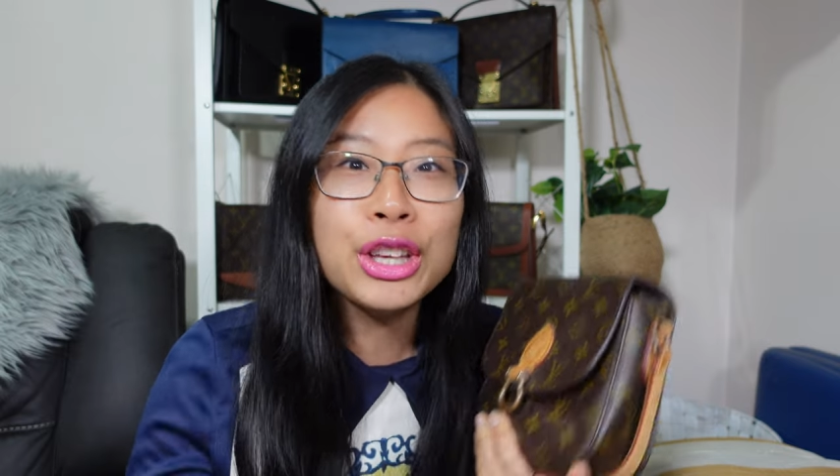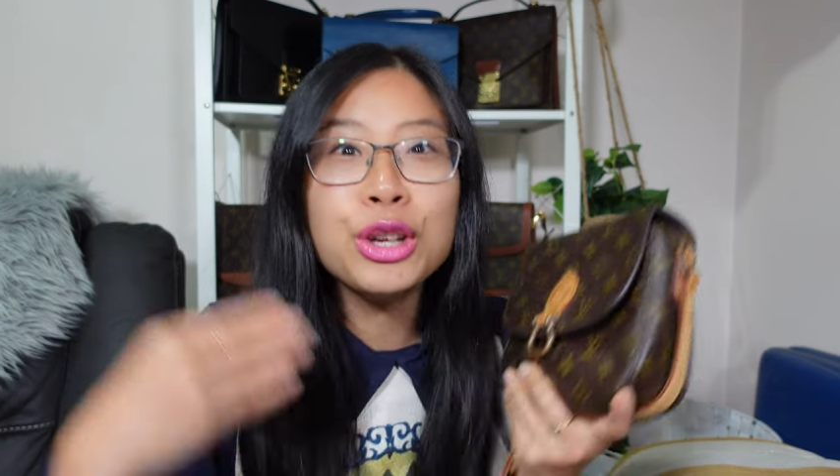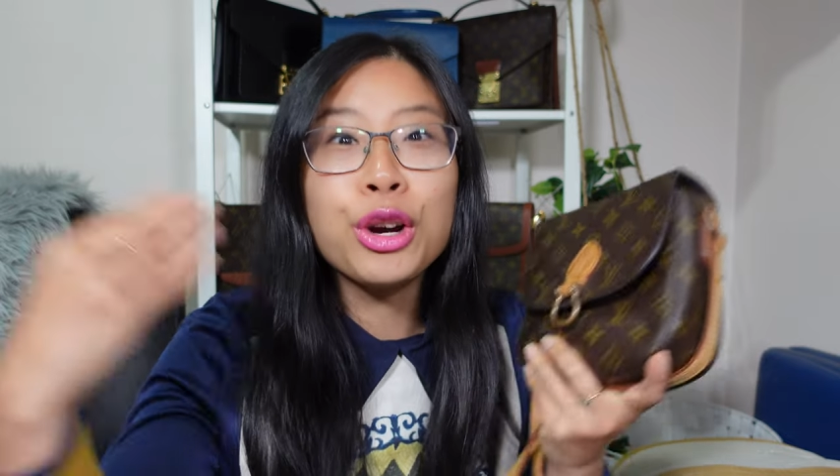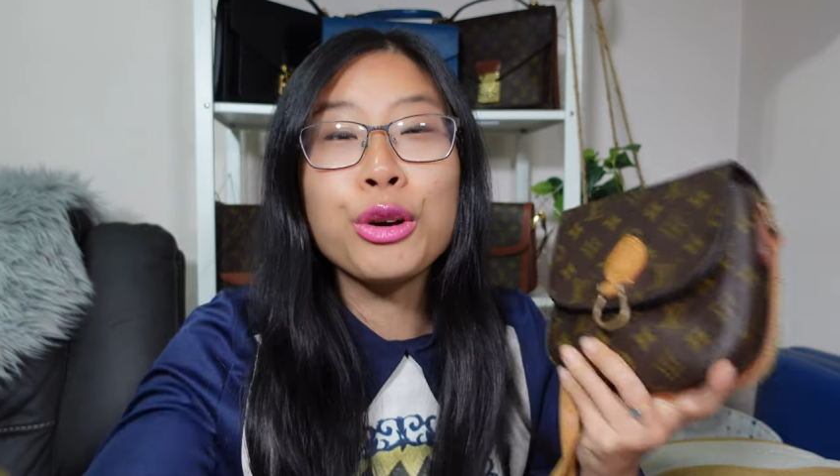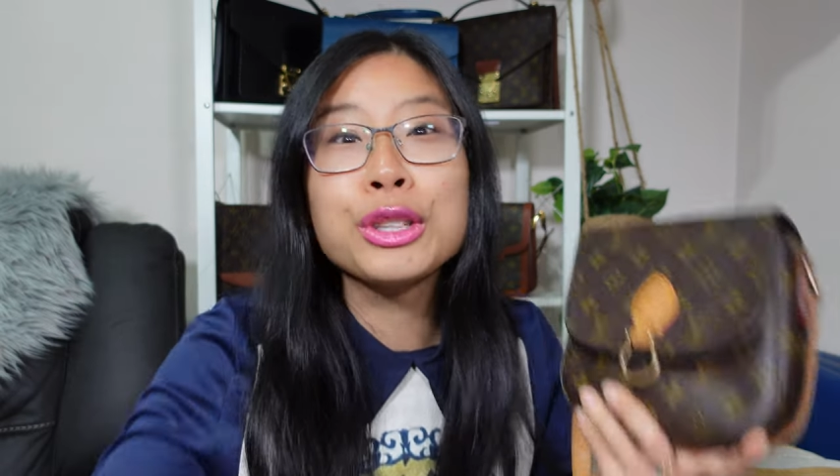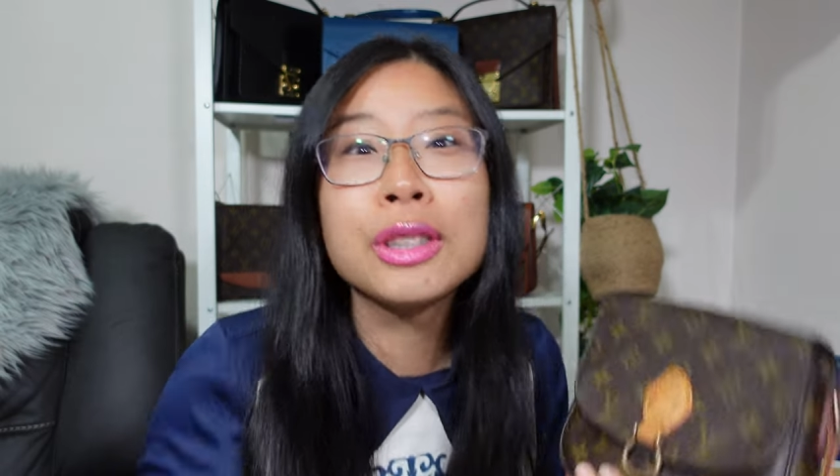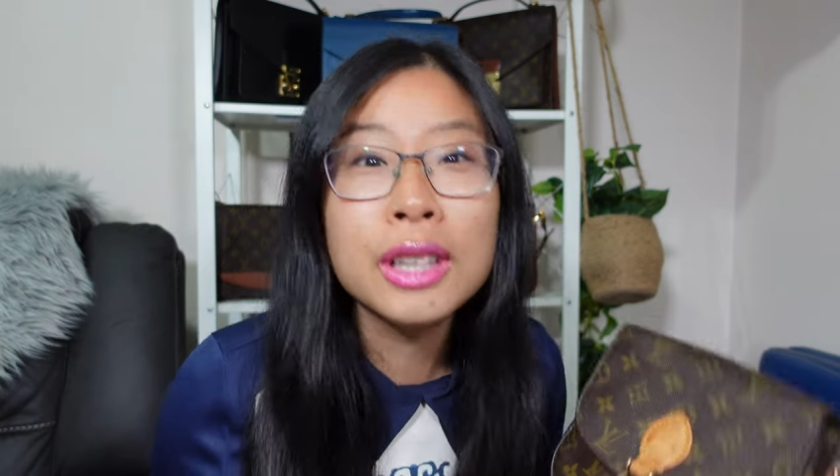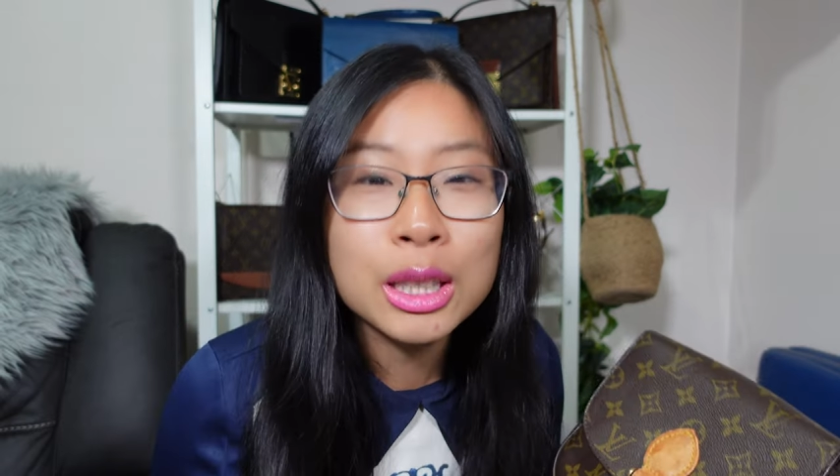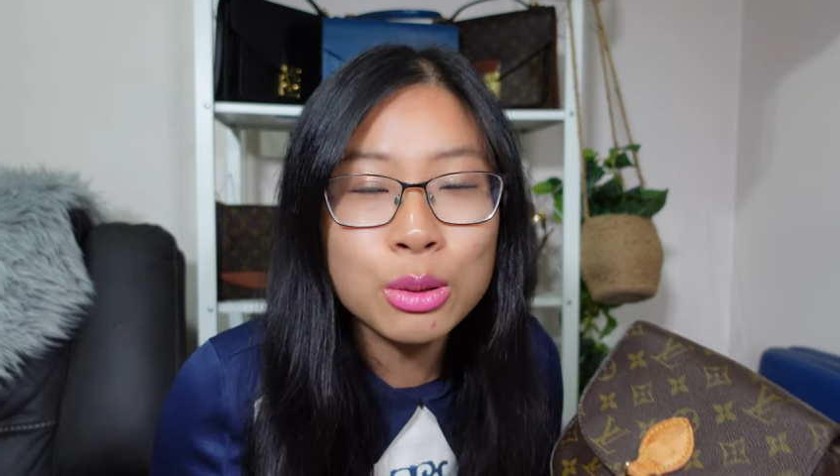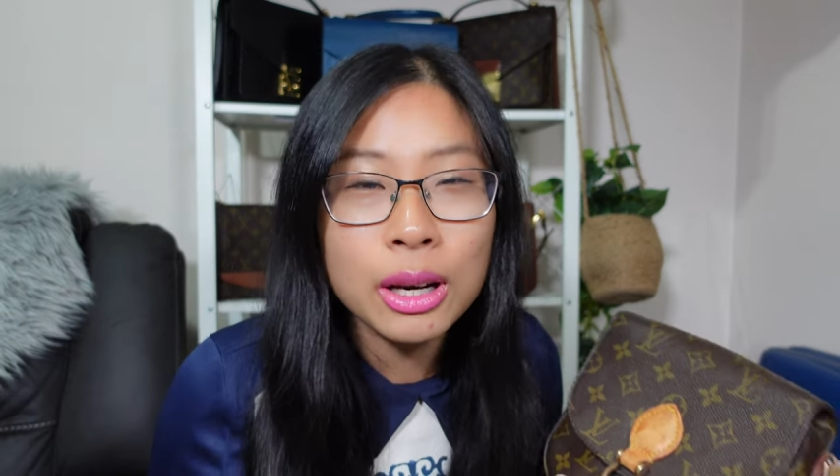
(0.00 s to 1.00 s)
then you go on to the
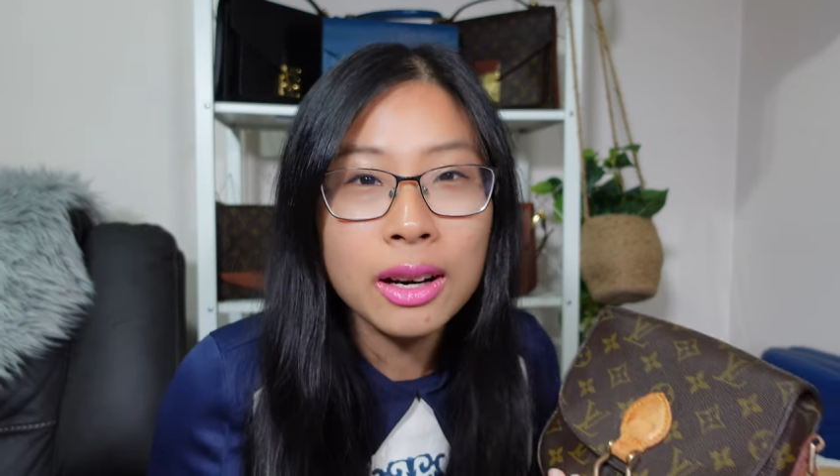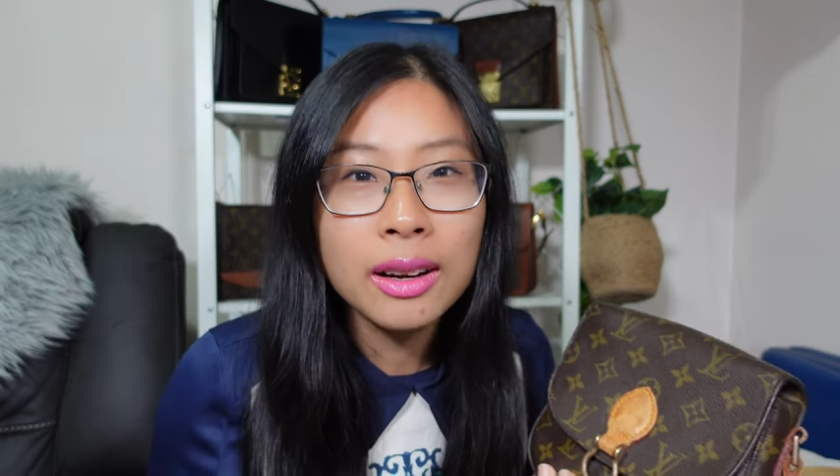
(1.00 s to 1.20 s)
next one,